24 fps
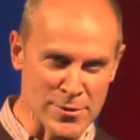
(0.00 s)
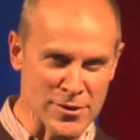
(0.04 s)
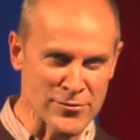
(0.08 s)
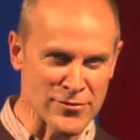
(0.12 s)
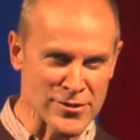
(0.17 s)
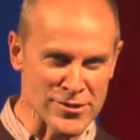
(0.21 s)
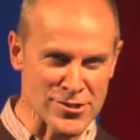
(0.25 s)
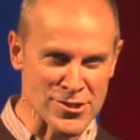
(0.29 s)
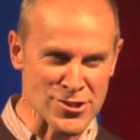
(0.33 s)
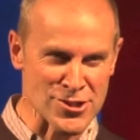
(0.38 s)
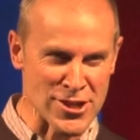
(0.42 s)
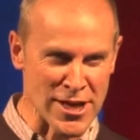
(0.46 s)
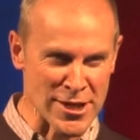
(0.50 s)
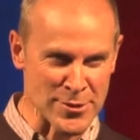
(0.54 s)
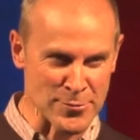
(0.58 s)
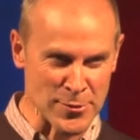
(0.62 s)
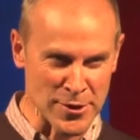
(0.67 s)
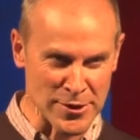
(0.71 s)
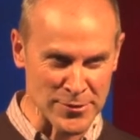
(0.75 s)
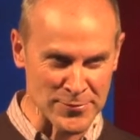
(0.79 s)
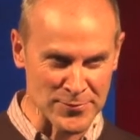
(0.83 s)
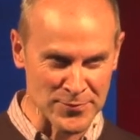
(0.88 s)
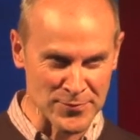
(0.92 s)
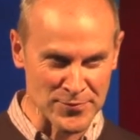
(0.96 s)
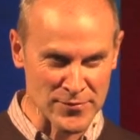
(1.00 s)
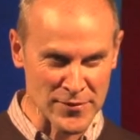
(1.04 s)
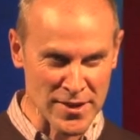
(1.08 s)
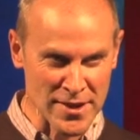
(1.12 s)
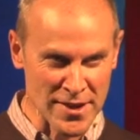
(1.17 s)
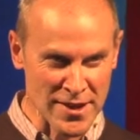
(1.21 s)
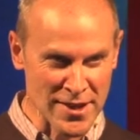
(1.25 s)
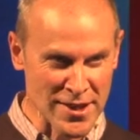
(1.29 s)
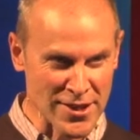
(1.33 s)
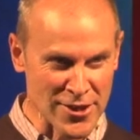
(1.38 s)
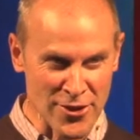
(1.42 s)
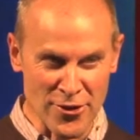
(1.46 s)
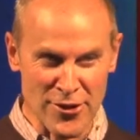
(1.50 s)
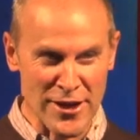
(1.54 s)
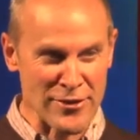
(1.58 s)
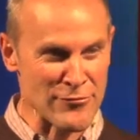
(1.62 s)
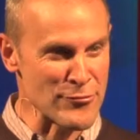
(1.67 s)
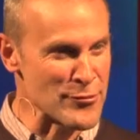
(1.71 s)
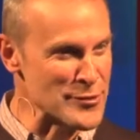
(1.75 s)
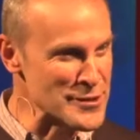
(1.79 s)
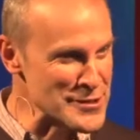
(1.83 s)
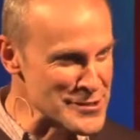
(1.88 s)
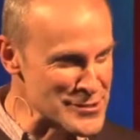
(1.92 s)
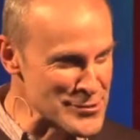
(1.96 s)
move into Shadwell. Not
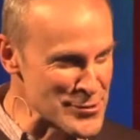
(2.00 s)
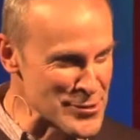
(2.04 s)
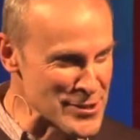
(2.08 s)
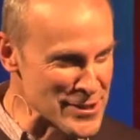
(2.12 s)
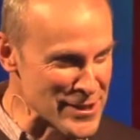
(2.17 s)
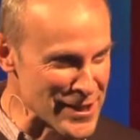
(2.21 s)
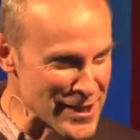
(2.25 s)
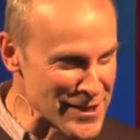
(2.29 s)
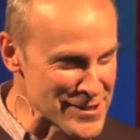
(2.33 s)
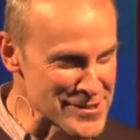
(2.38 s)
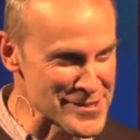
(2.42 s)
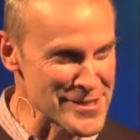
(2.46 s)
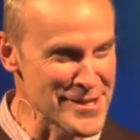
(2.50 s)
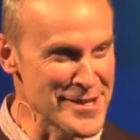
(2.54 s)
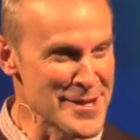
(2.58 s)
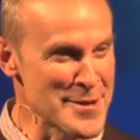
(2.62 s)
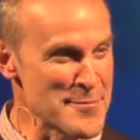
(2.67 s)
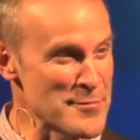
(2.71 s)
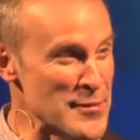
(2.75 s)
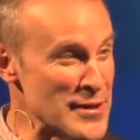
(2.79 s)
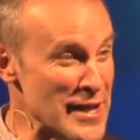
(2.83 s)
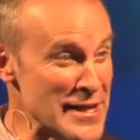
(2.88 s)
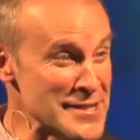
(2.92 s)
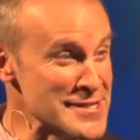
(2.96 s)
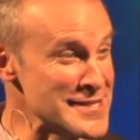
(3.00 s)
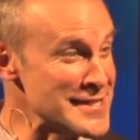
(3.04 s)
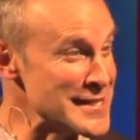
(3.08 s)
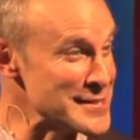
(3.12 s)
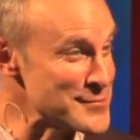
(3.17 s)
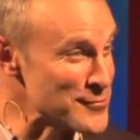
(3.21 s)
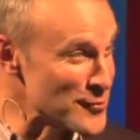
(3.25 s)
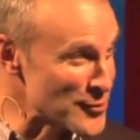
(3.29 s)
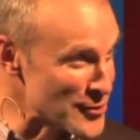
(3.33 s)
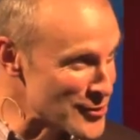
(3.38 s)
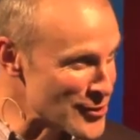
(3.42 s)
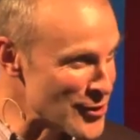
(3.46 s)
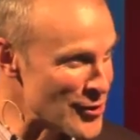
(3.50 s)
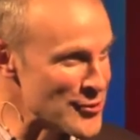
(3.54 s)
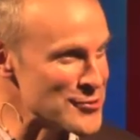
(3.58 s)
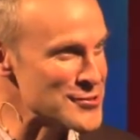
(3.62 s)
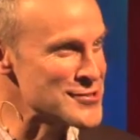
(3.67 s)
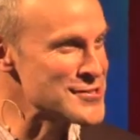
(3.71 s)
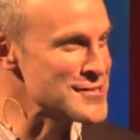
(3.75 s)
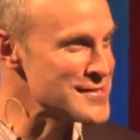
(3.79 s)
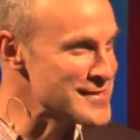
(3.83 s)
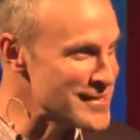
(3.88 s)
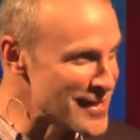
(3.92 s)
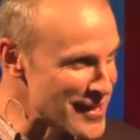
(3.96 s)
everyone is doing that, but actually that's what God has
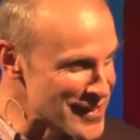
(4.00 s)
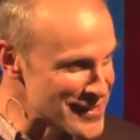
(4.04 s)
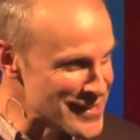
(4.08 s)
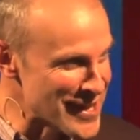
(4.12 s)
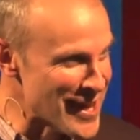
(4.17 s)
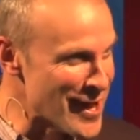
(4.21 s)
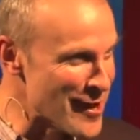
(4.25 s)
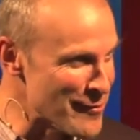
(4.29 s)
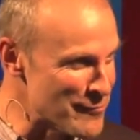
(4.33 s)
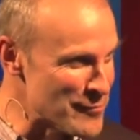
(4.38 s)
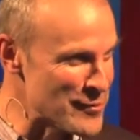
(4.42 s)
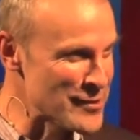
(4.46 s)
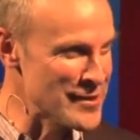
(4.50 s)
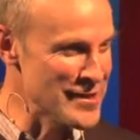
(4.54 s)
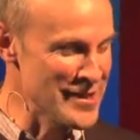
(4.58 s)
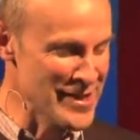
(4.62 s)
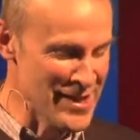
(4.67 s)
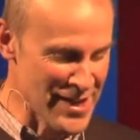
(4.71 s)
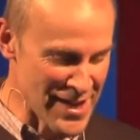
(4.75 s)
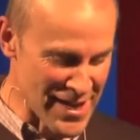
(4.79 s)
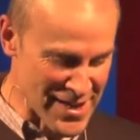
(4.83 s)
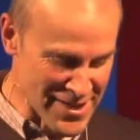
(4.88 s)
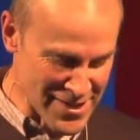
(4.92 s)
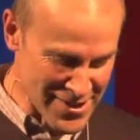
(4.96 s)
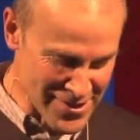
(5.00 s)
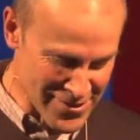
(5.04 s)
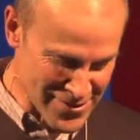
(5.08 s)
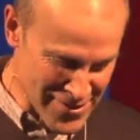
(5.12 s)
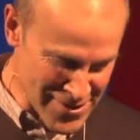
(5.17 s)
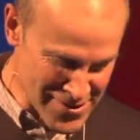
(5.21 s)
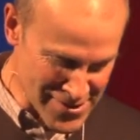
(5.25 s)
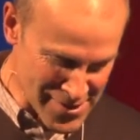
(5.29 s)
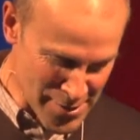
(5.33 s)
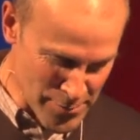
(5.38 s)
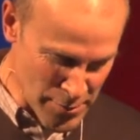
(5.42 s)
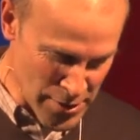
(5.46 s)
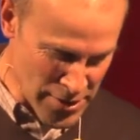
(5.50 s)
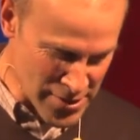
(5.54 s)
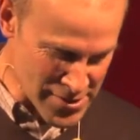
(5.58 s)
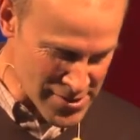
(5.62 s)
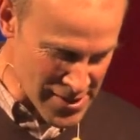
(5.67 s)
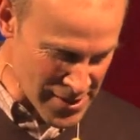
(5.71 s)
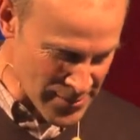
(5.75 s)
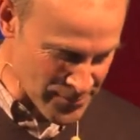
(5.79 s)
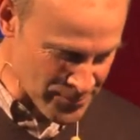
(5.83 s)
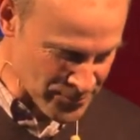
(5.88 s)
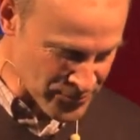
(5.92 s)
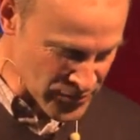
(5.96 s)
stirred up in this
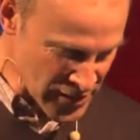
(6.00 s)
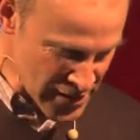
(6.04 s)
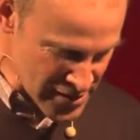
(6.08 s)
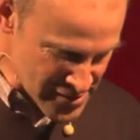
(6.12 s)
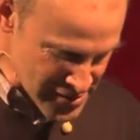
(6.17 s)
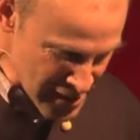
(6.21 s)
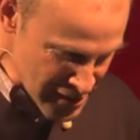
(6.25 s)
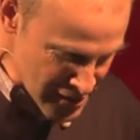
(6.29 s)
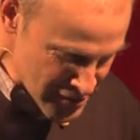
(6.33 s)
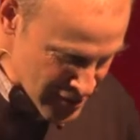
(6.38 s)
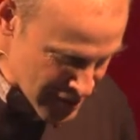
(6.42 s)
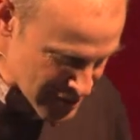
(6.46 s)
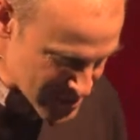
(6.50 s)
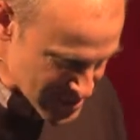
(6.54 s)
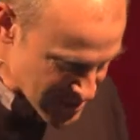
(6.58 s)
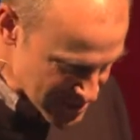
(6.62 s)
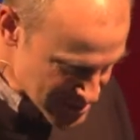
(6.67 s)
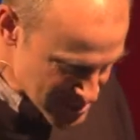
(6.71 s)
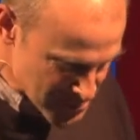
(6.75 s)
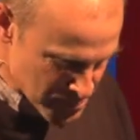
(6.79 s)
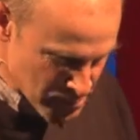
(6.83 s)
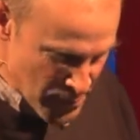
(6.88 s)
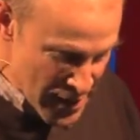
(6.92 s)
community. Second thing he says is